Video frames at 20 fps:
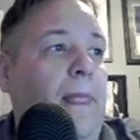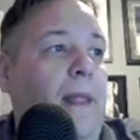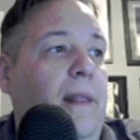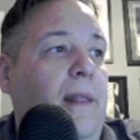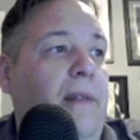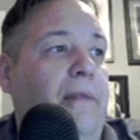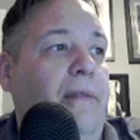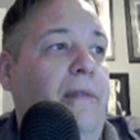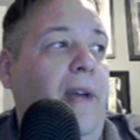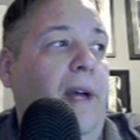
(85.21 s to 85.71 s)

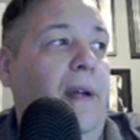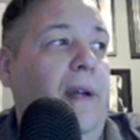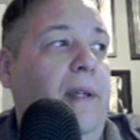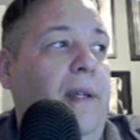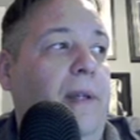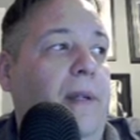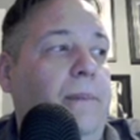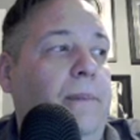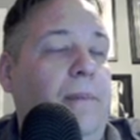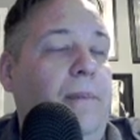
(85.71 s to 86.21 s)
the
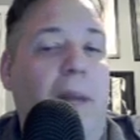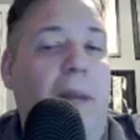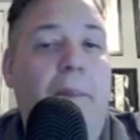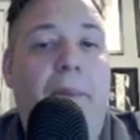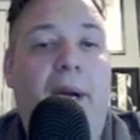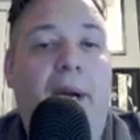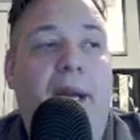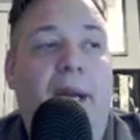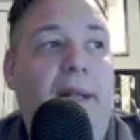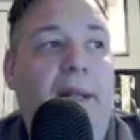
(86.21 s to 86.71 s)
value, and
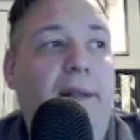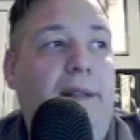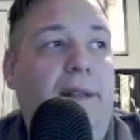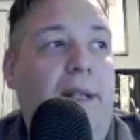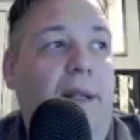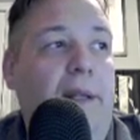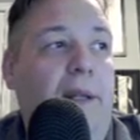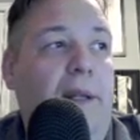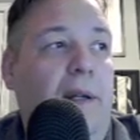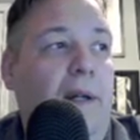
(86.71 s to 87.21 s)
buying and
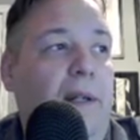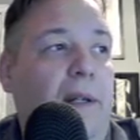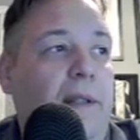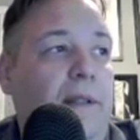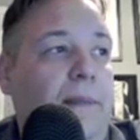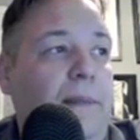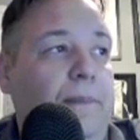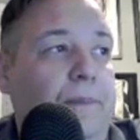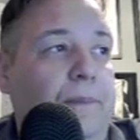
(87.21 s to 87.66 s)
selling cards.